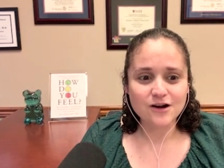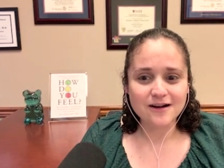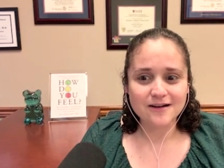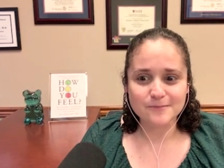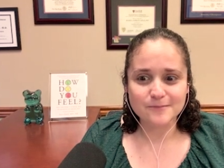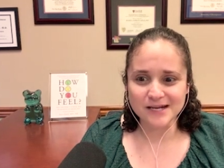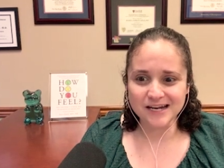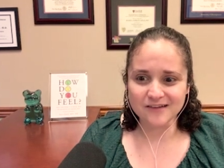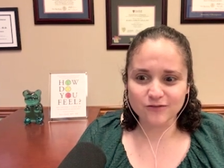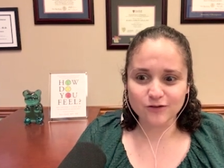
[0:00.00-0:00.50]
I
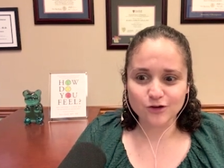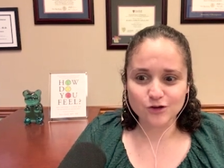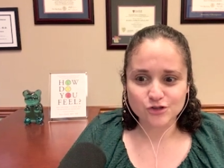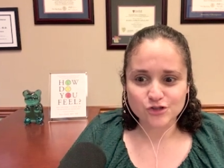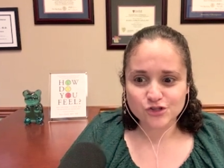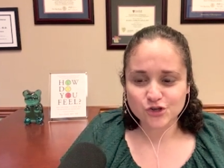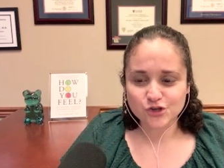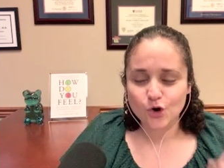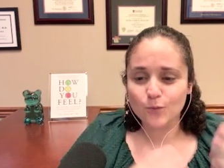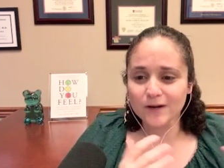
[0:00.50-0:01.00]
mean, I've heard
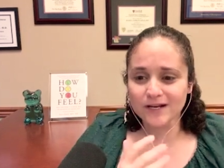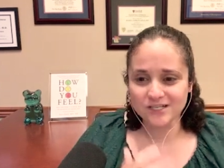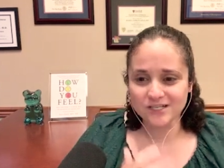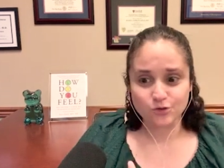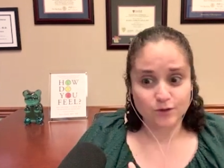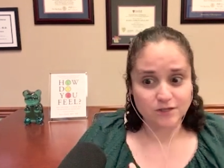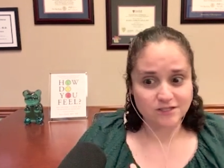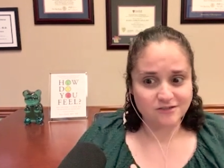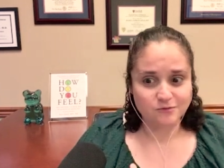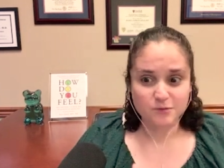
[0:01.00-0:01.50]
so many
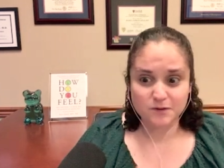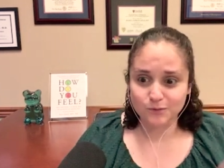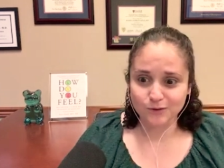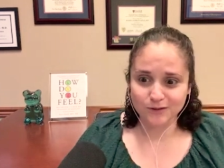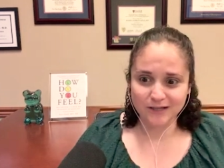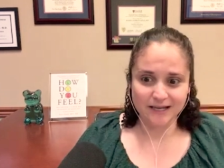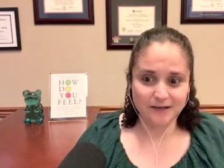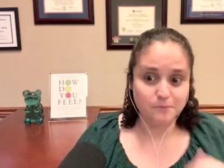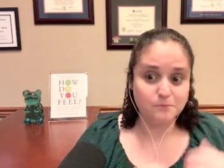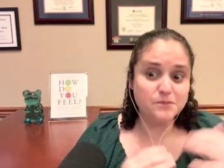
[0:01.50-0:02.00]
stories of people
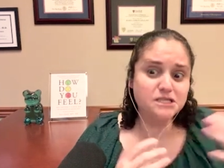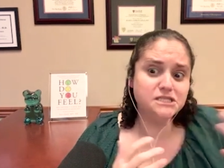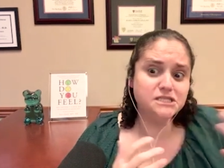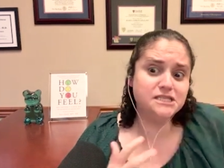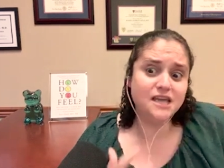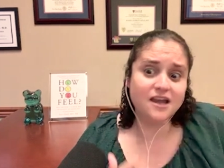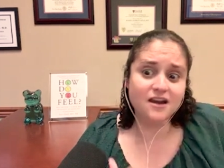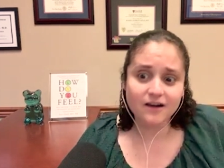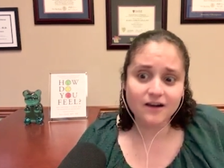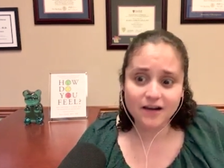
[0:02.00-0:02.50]
like
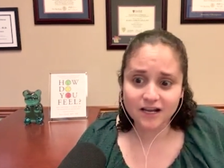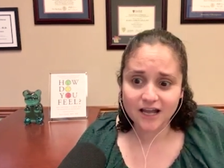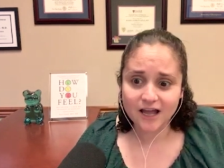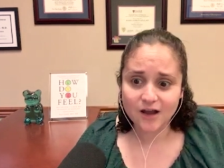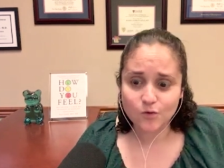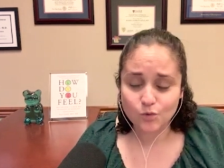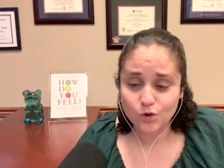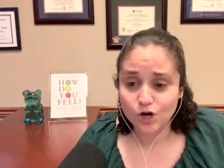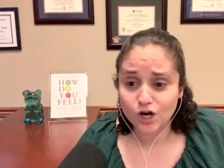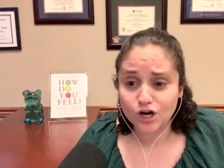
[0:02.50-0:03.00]
miscarrying
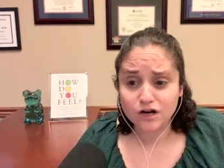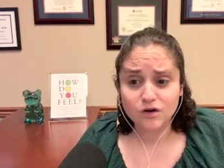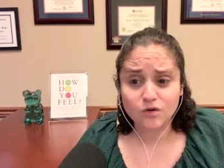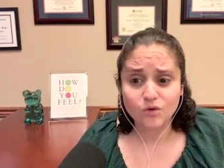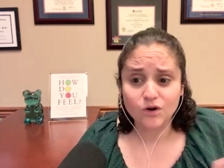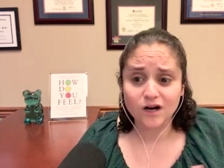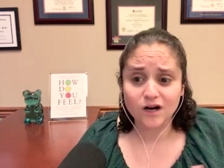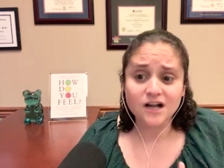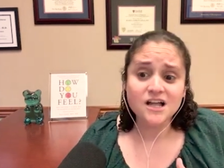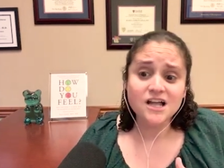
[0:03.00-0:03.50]
at work
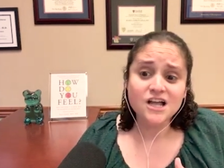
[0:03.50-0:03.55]
or,